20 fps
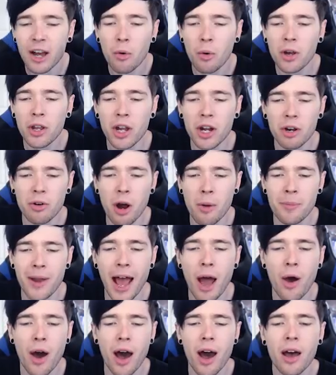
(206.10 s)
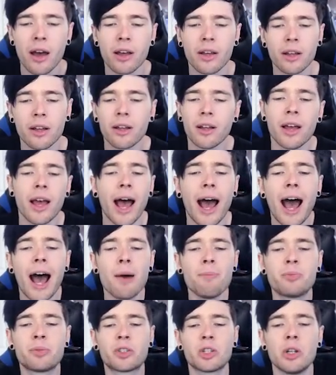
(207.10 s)
what are you going to rob now, huh?
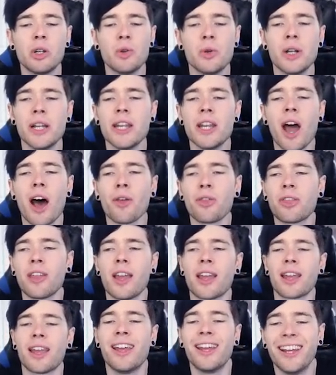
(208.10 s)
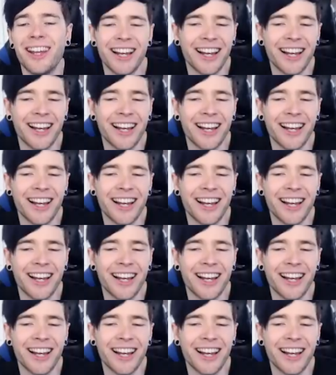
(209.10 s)
Absolutely nothing.